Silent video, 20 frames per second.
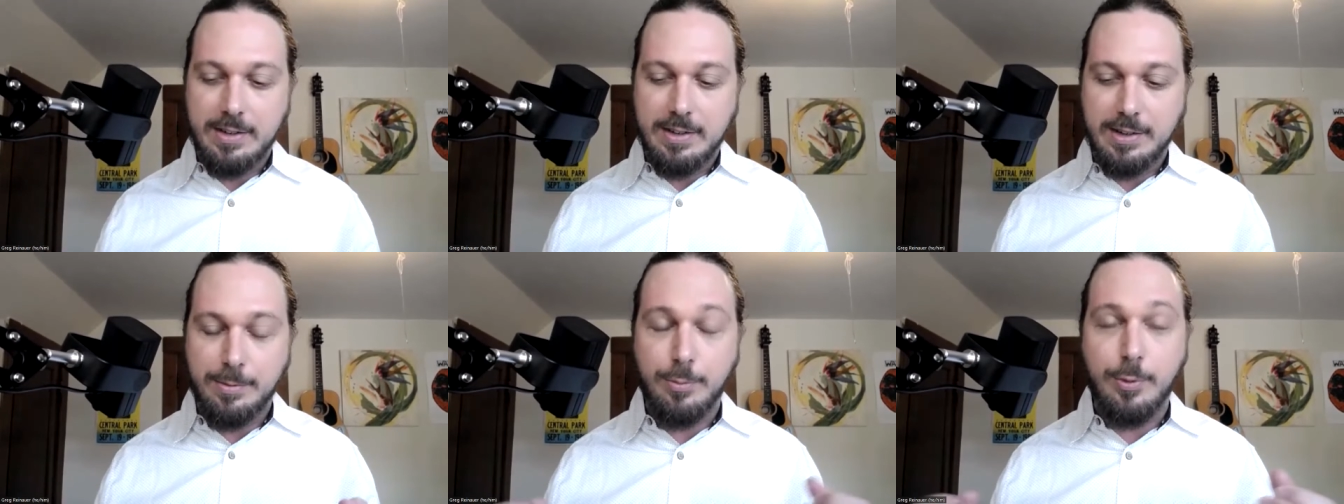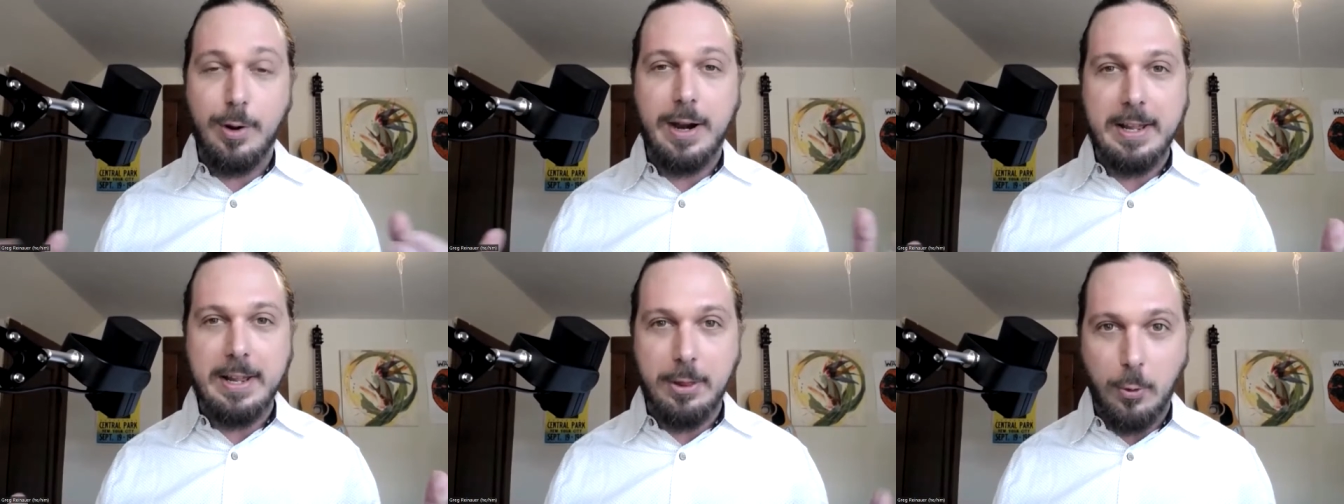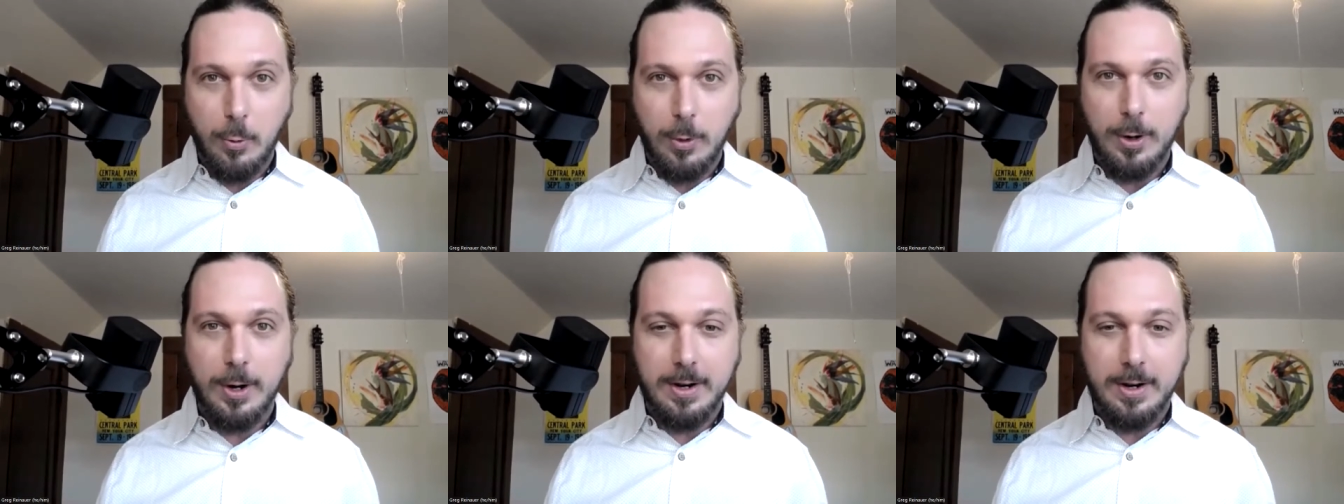spreading
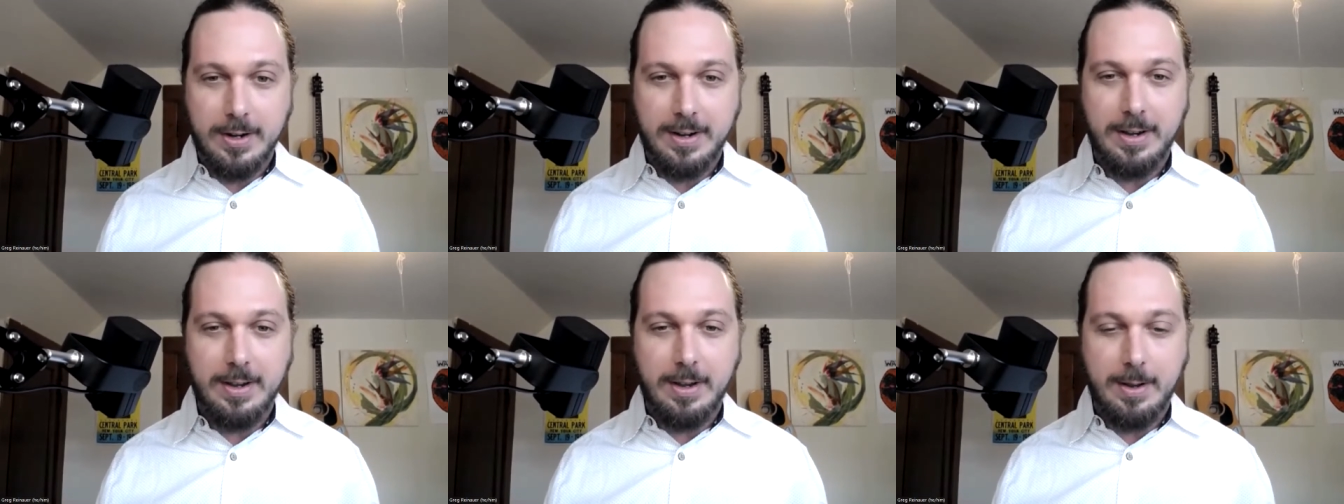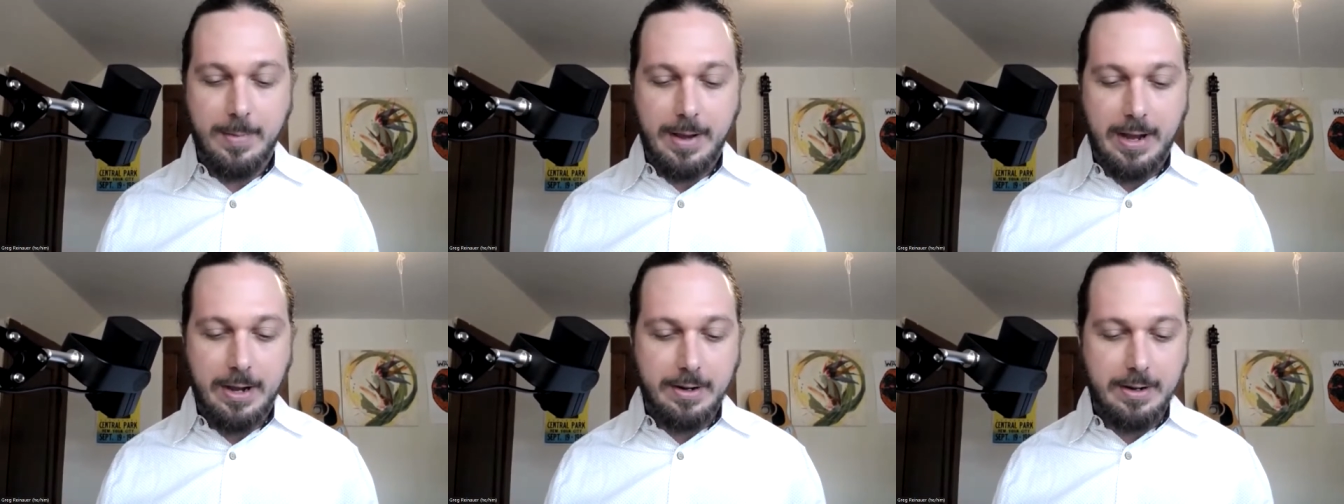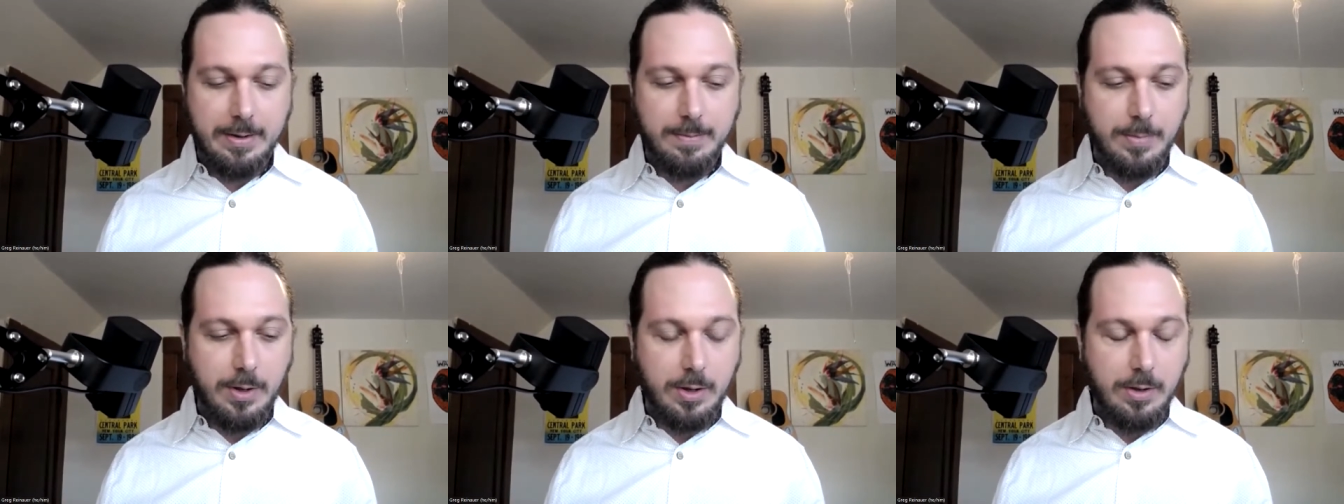the word about it.